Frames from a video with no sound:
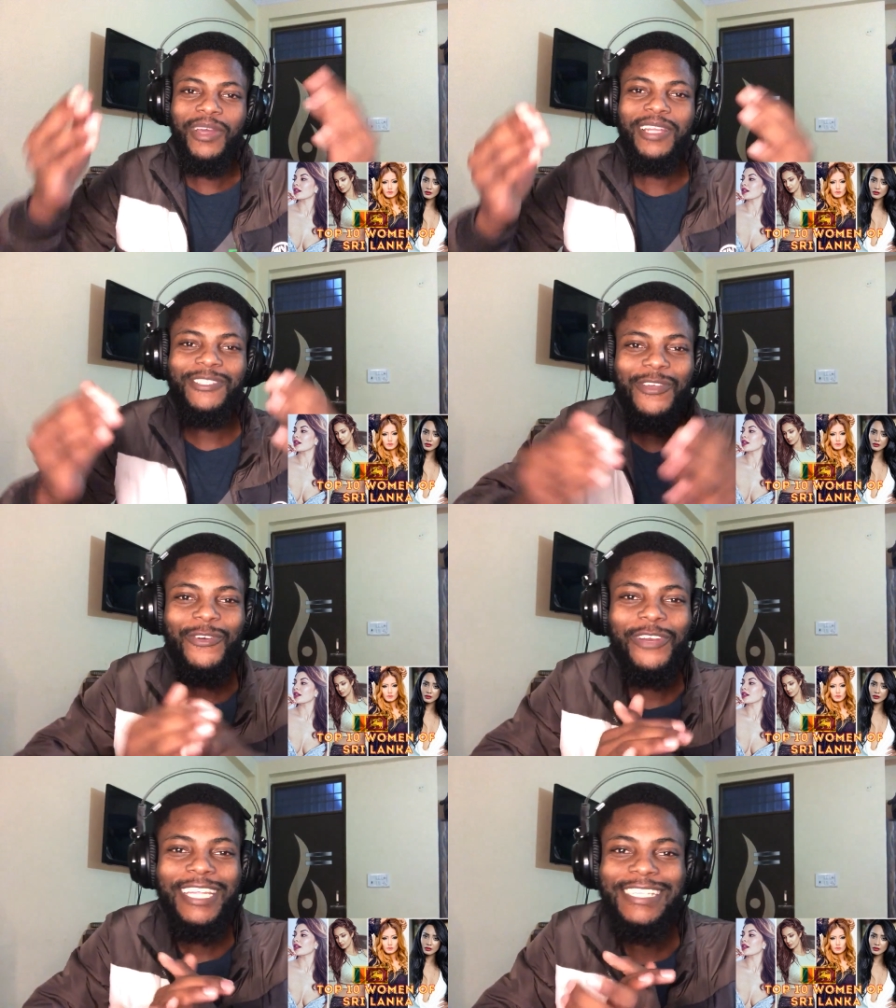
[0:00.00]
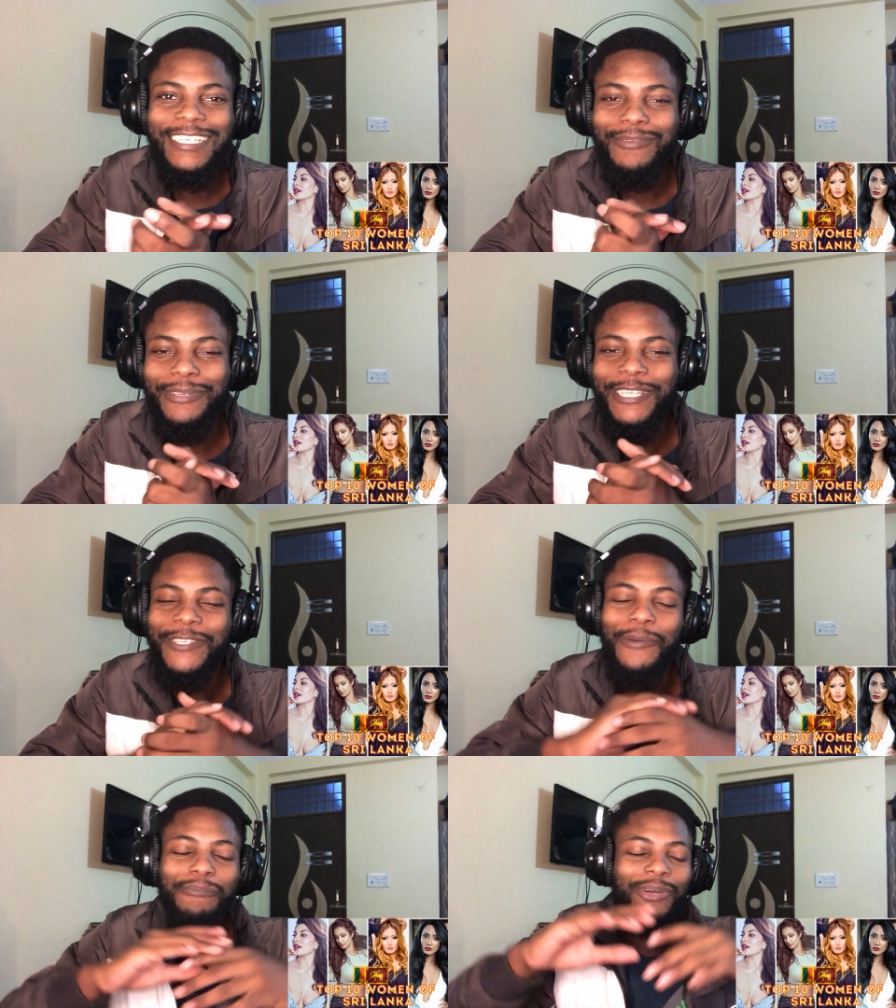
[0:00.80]
What is going on ladies and gentlemen, it's
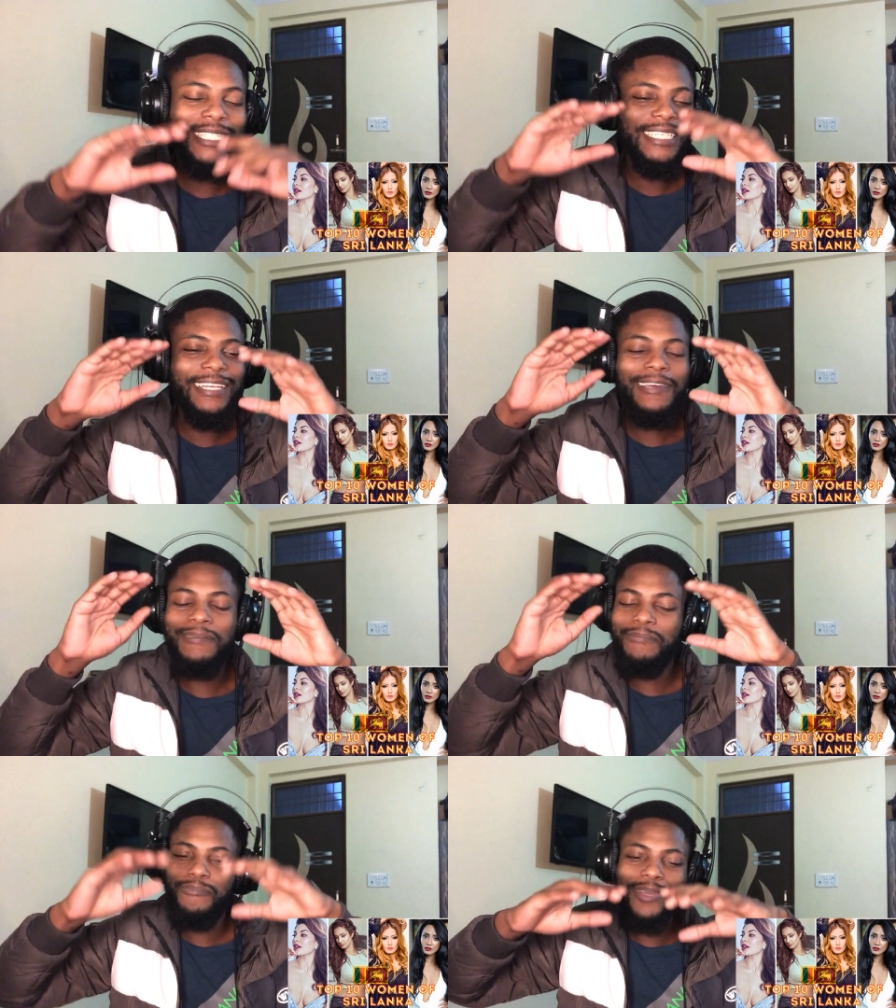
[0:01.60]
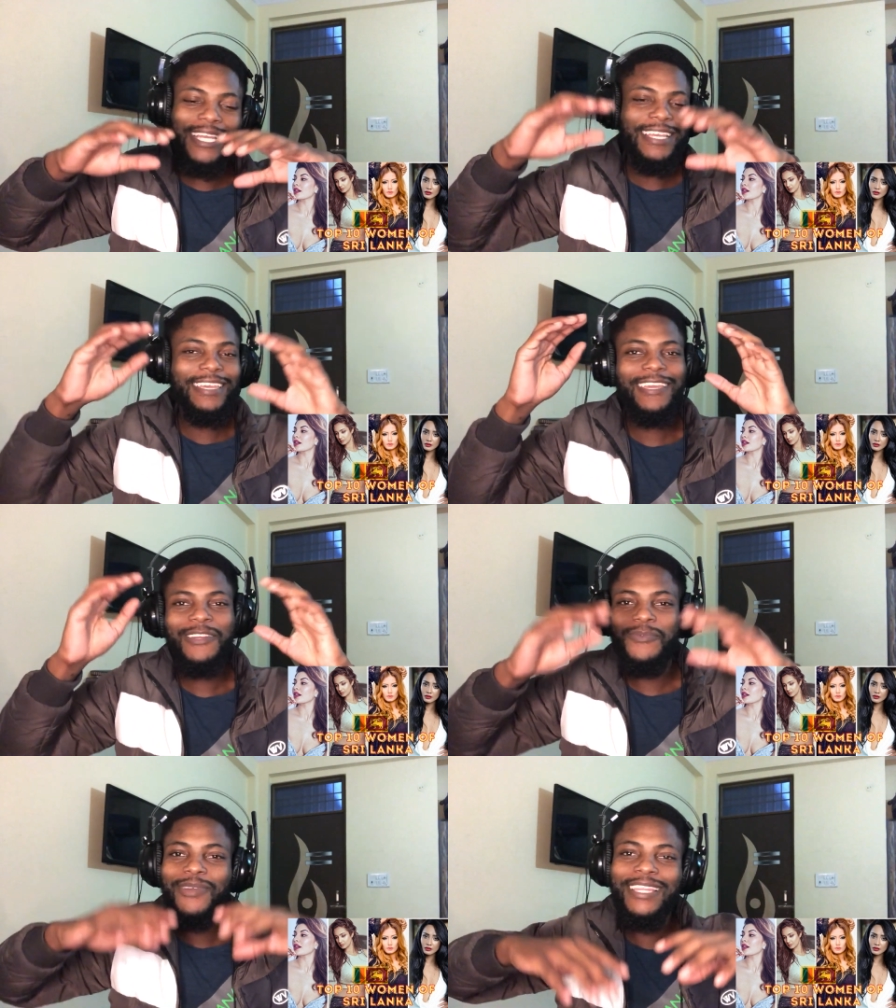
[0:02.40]
your boy T and I'm back
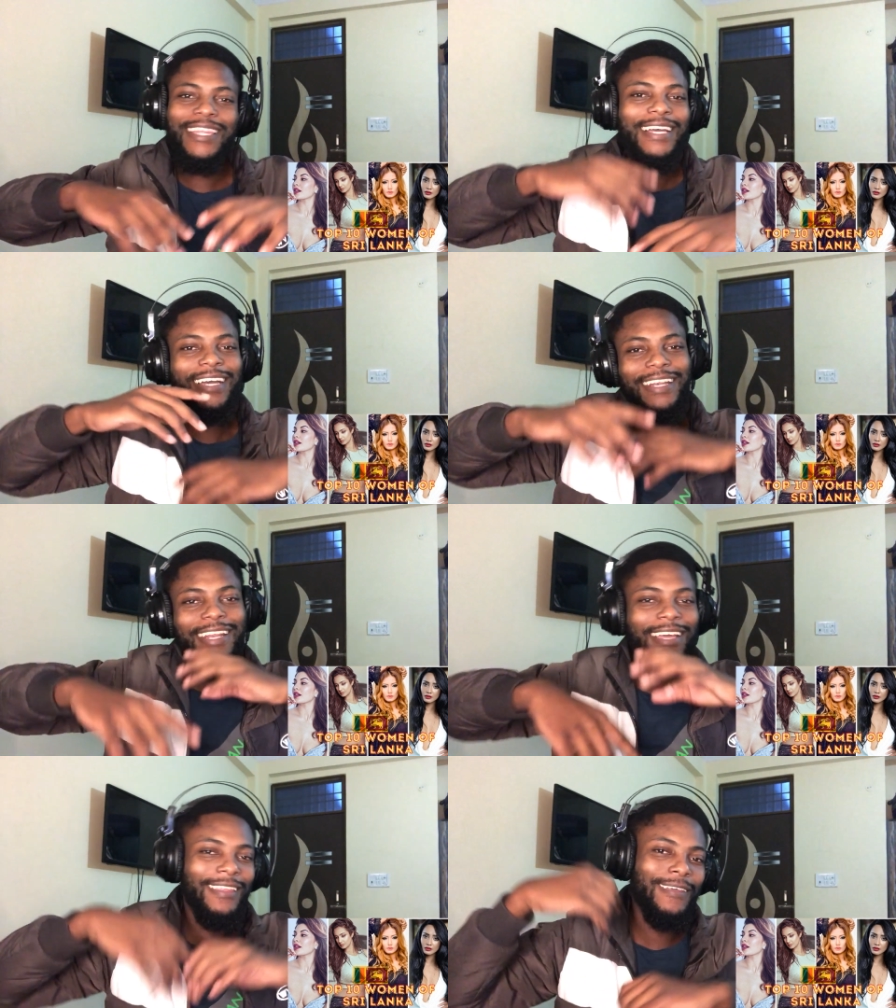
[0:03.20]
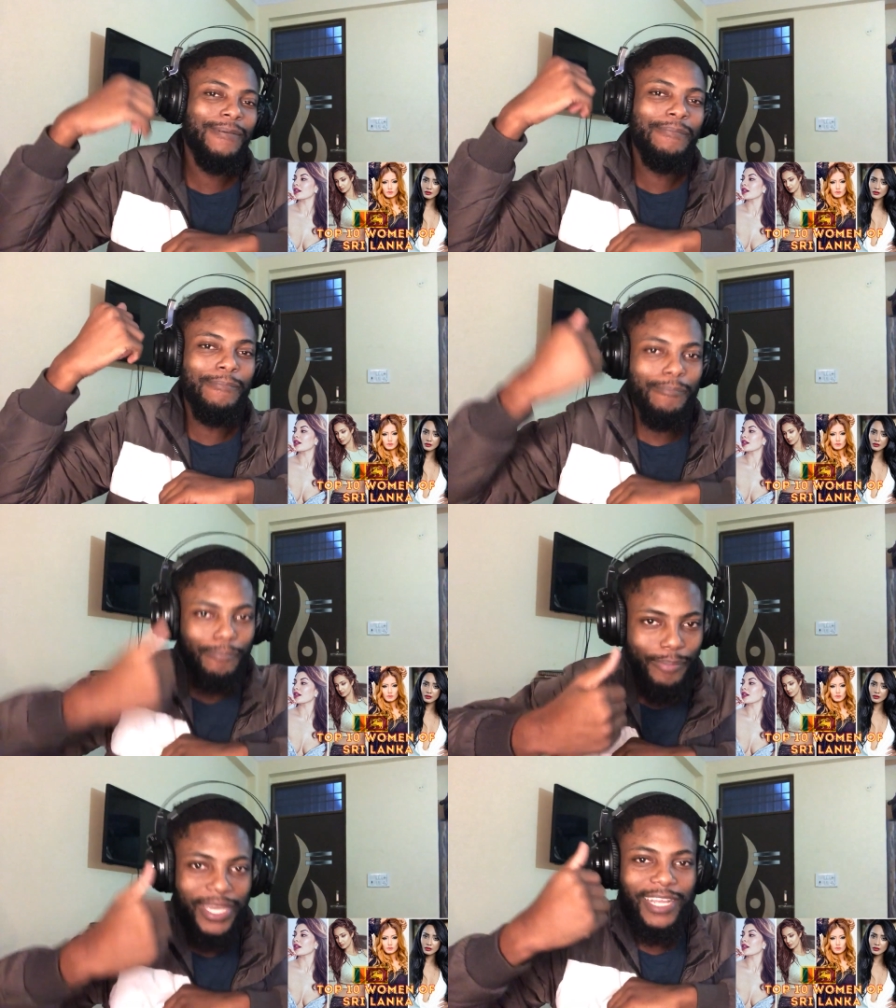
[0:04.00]
again with another
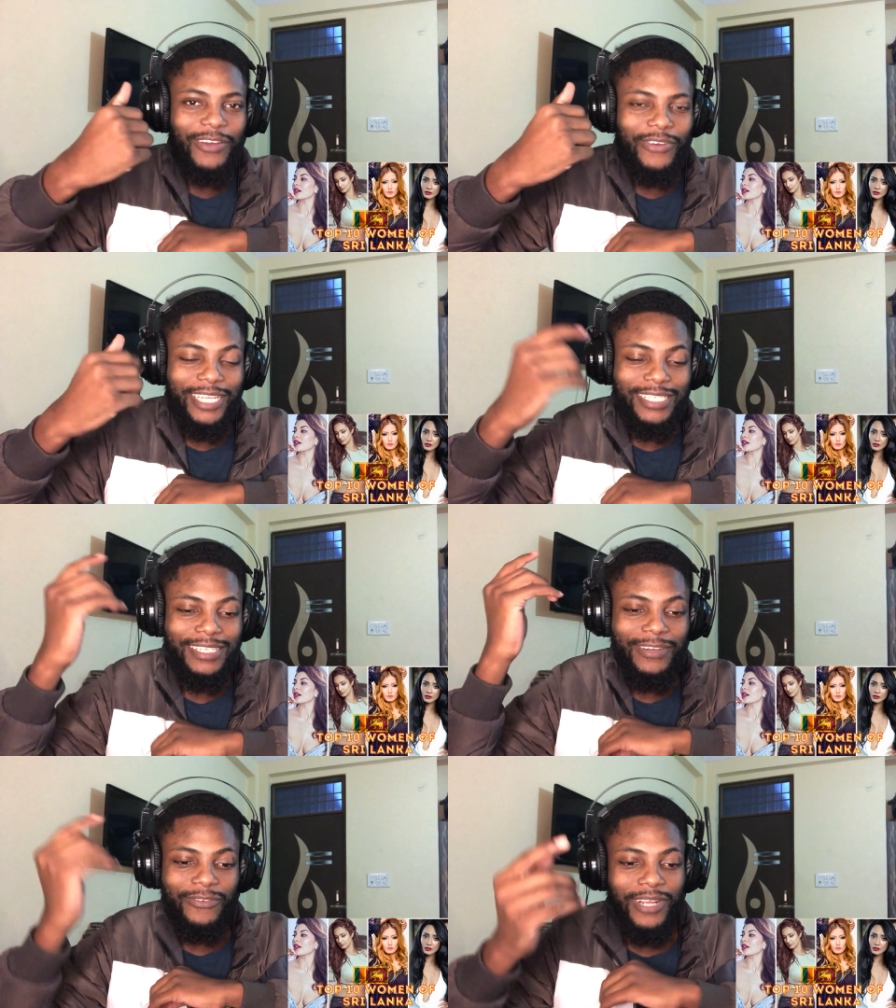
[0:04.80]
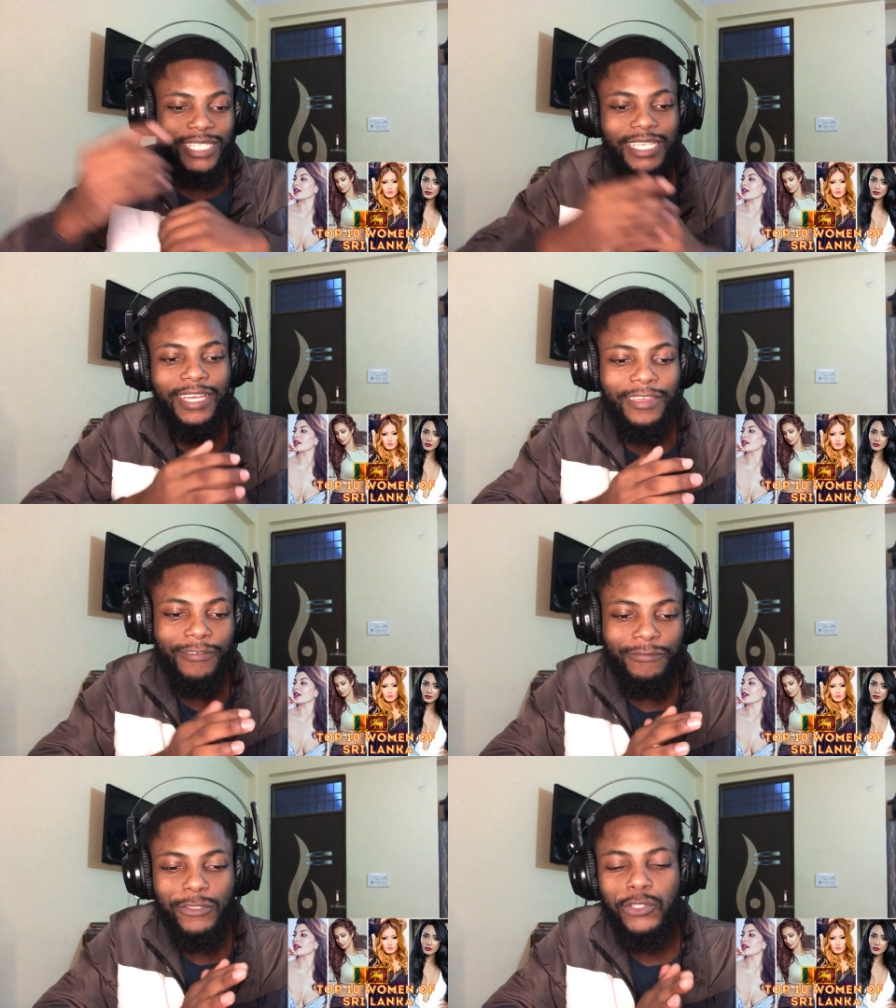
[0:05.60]
banger right here. Right here I
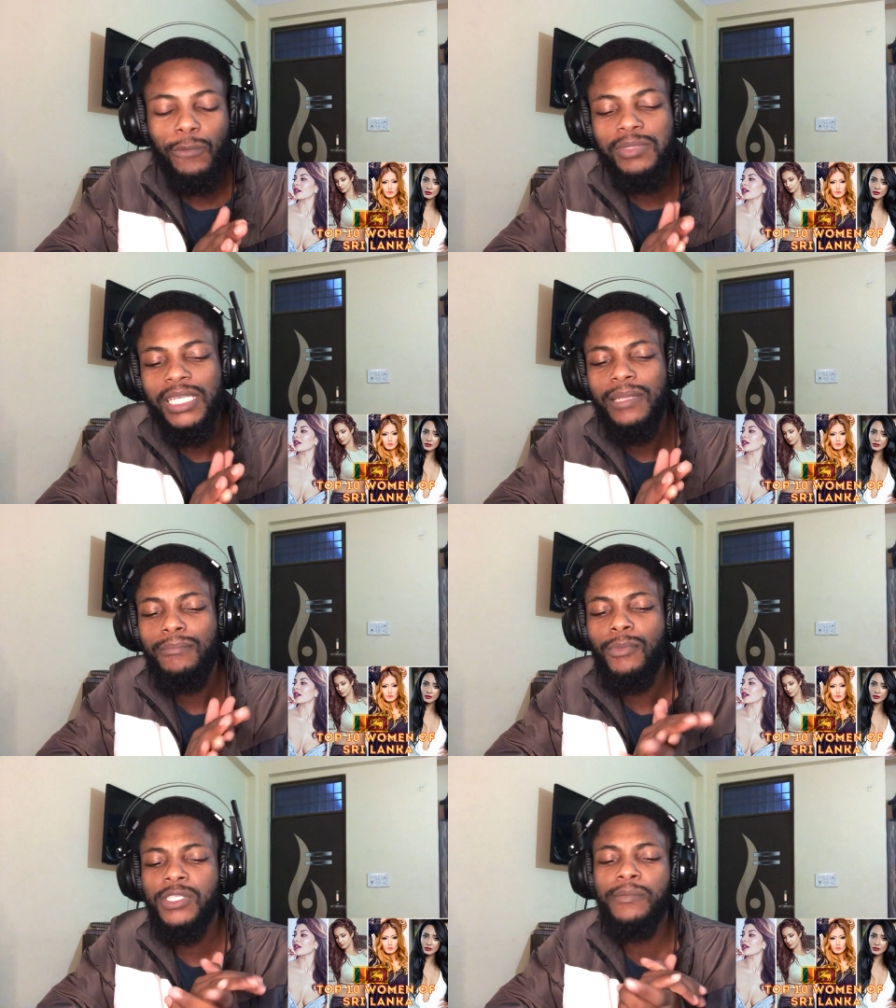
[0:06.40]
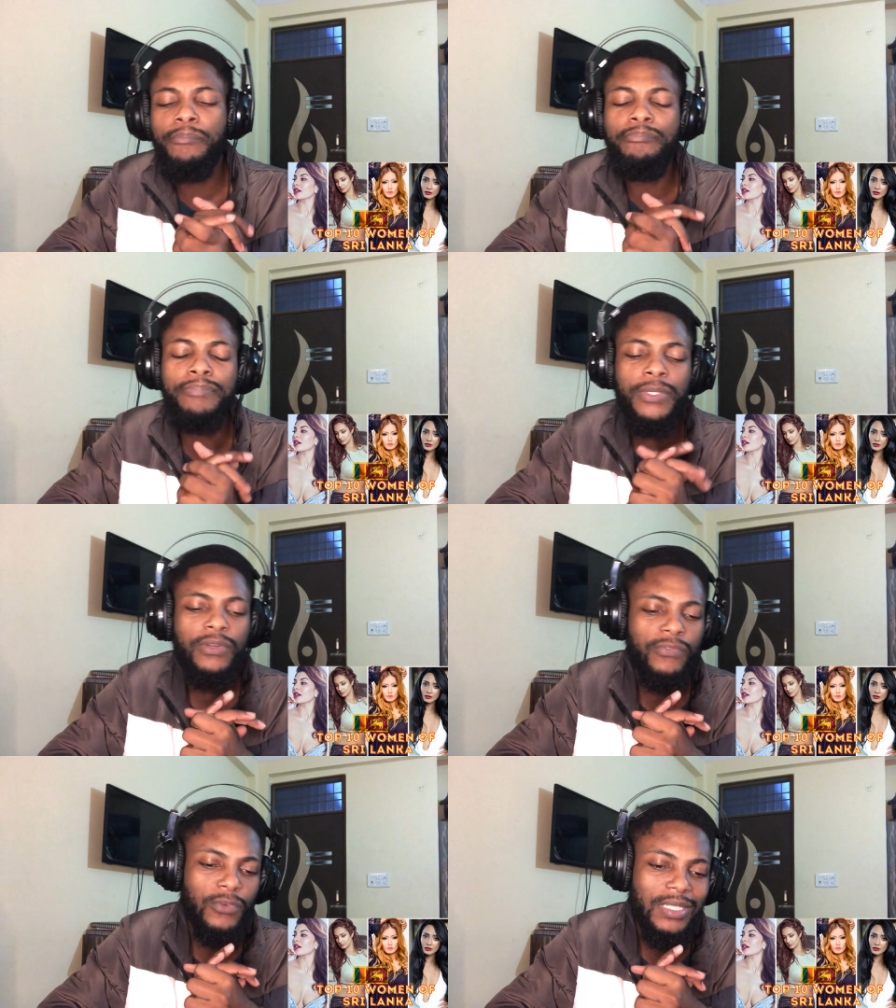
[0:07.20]
have top 10 most
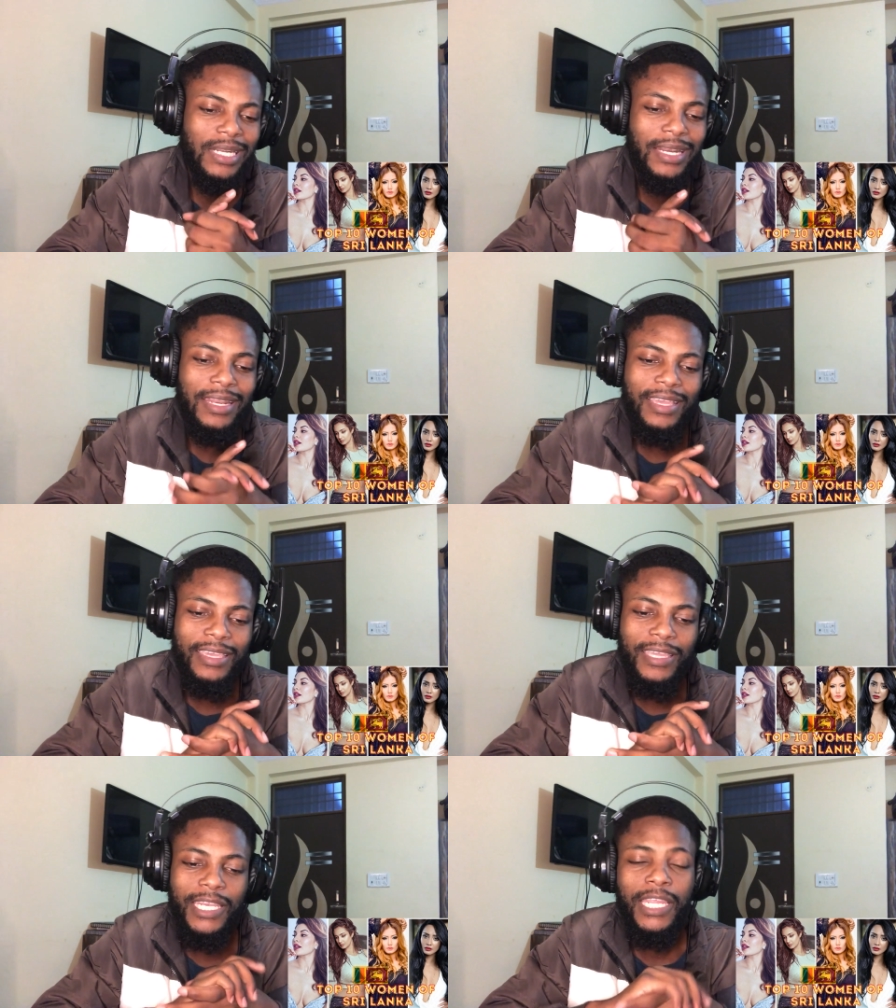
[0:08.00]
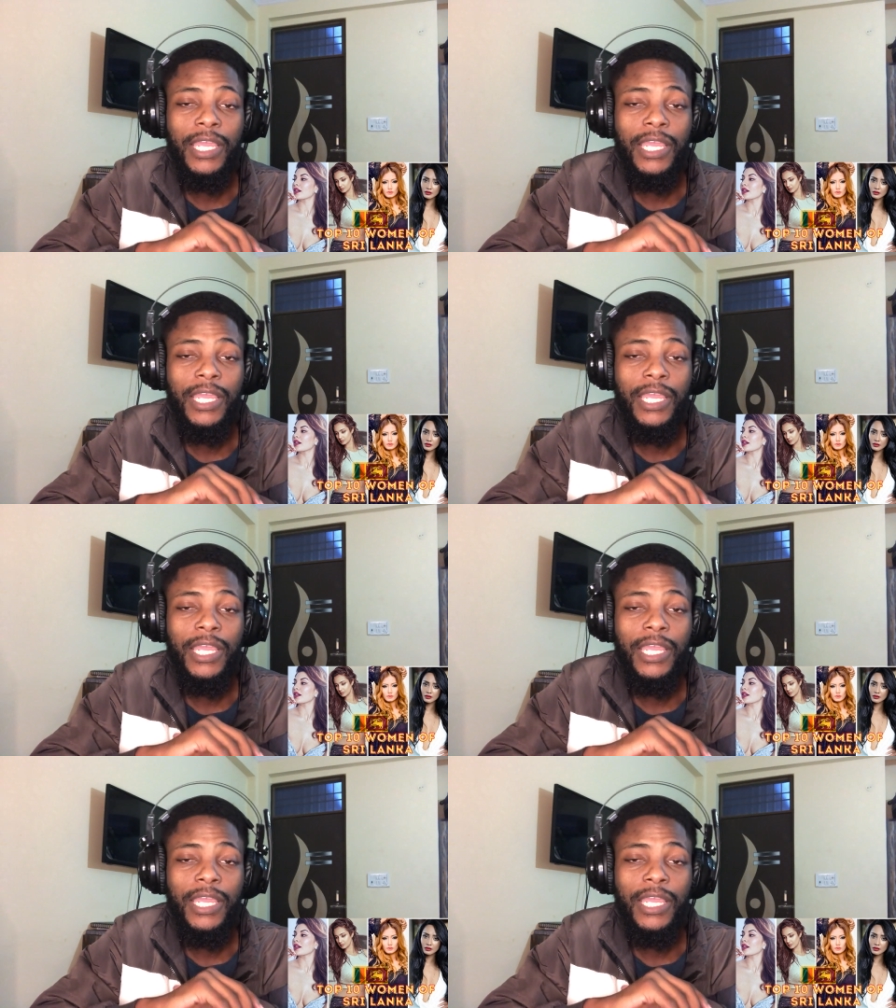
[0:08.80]
beautiful Sri Lankan